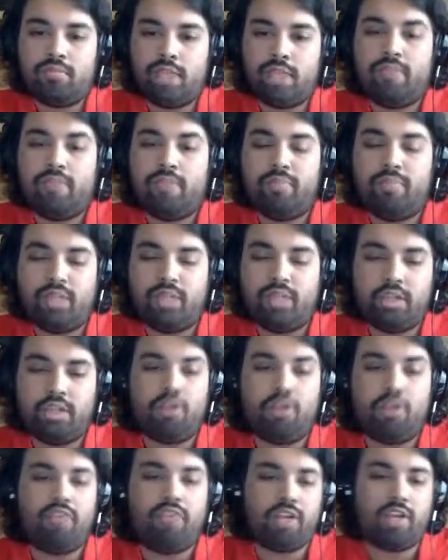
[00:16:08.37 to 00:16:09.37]
there
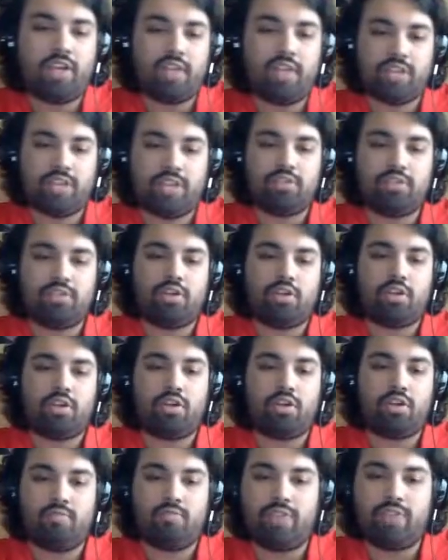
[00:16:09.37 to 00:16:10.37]
are regulations on
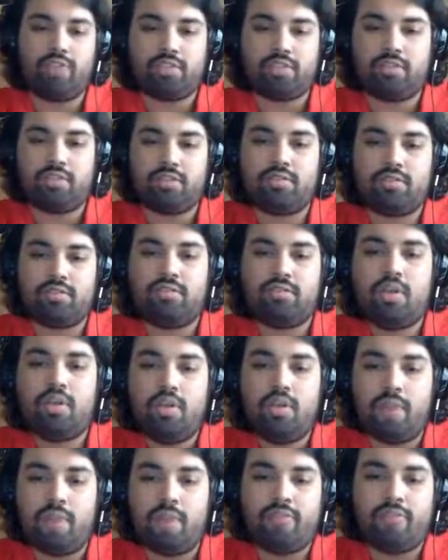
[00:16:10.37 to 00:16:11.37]
your compressors
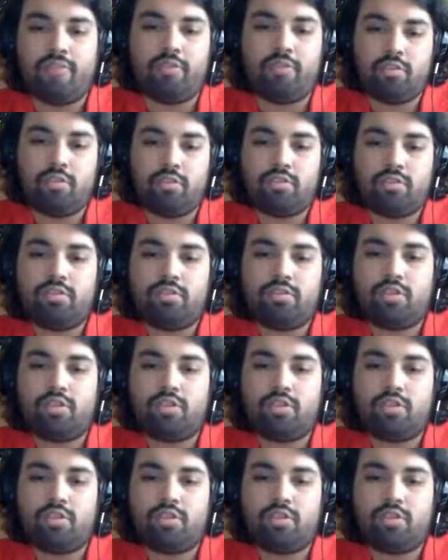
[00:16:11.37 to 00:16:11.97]
by first,